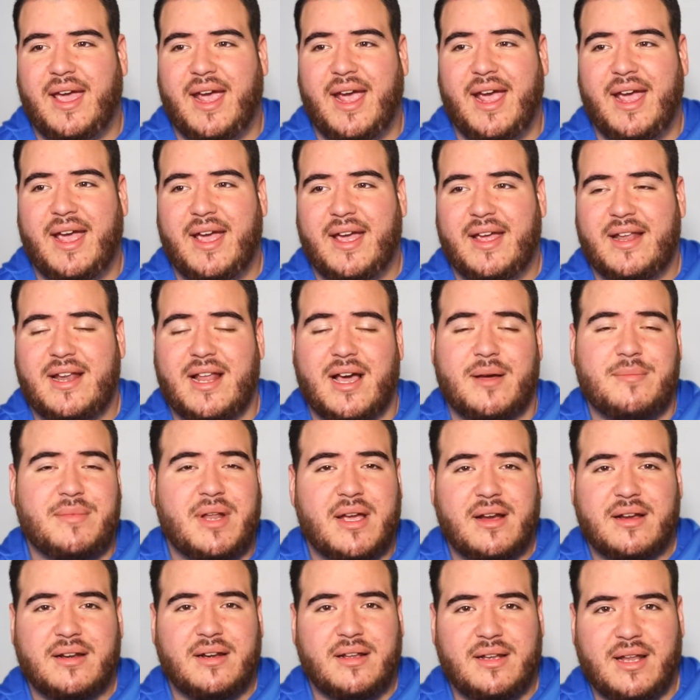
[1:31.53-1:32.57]
And I'm
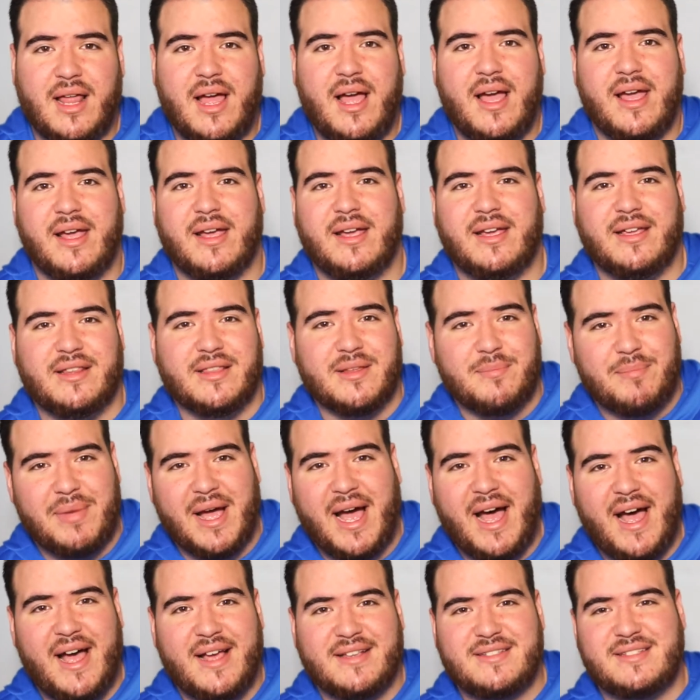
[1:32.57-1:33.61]
not gonna lie, in the
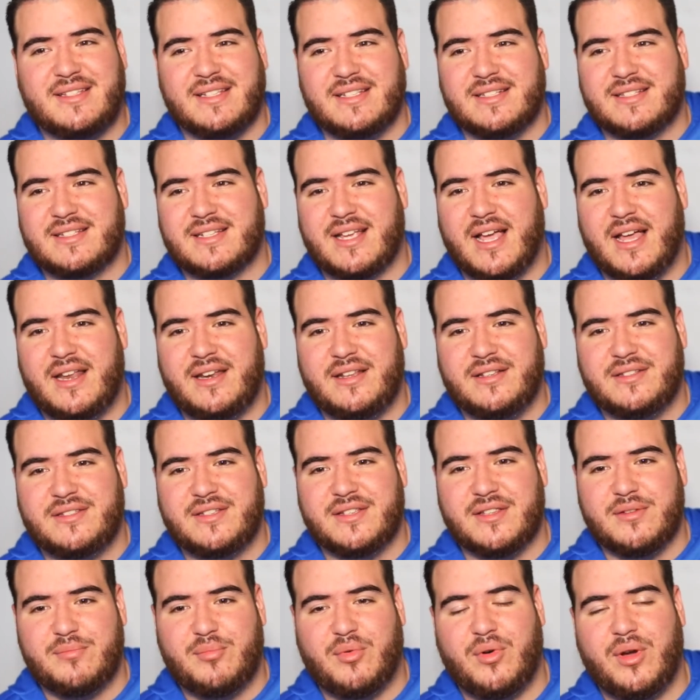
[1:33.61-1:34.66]
past, it's gotten
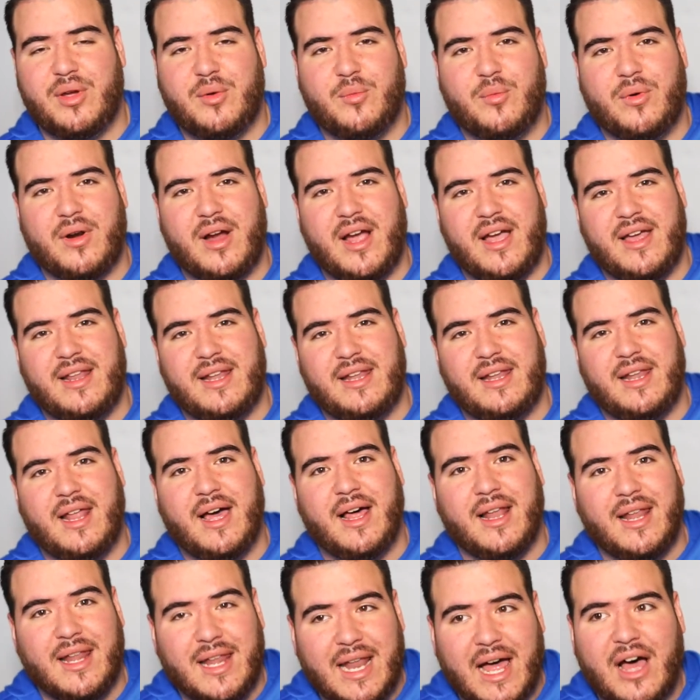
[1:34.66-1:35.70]
to the point where I
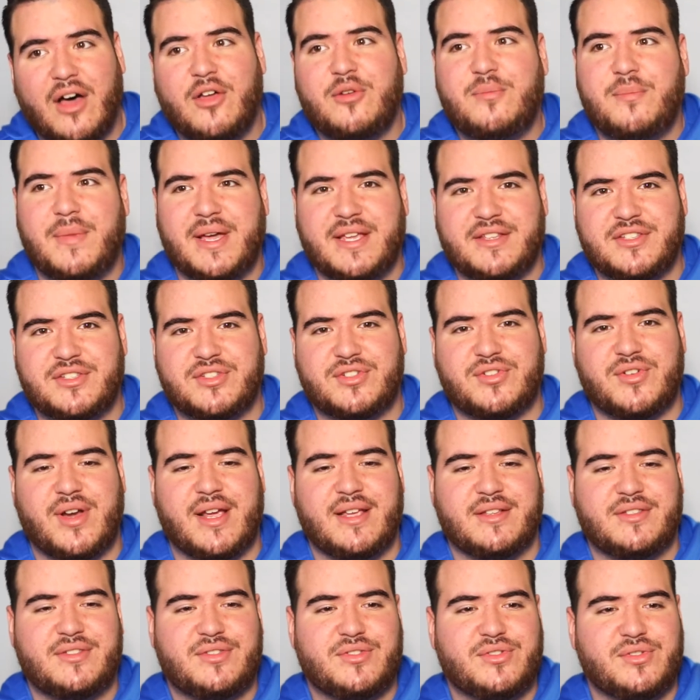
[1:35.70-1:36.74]
allowed my
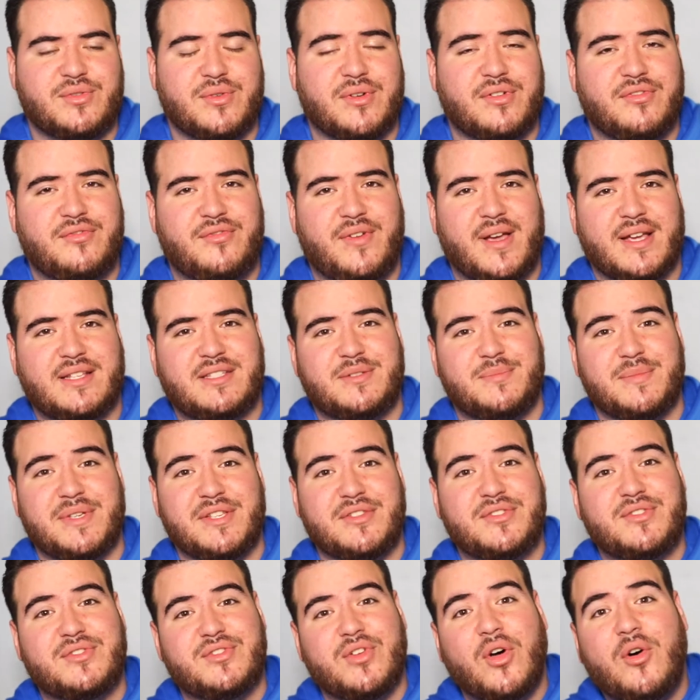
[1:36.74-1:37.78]
stress to affect me
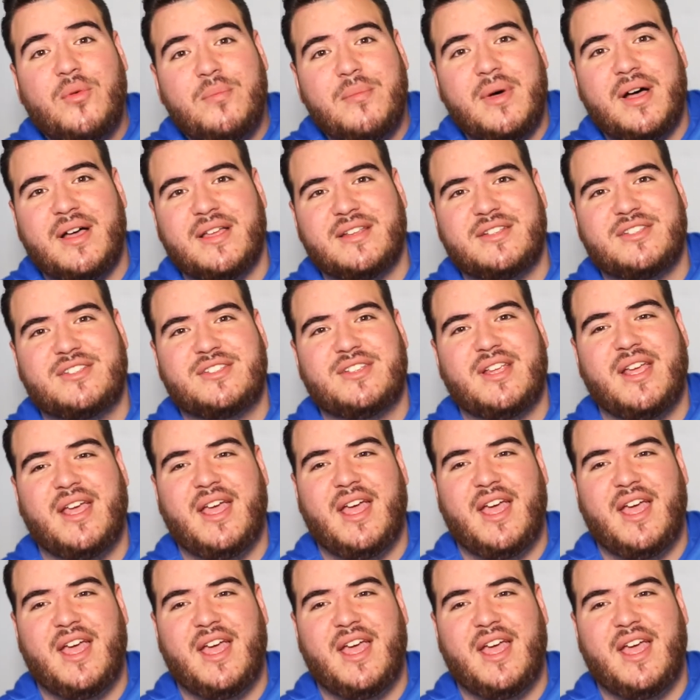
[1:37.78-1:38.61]
so much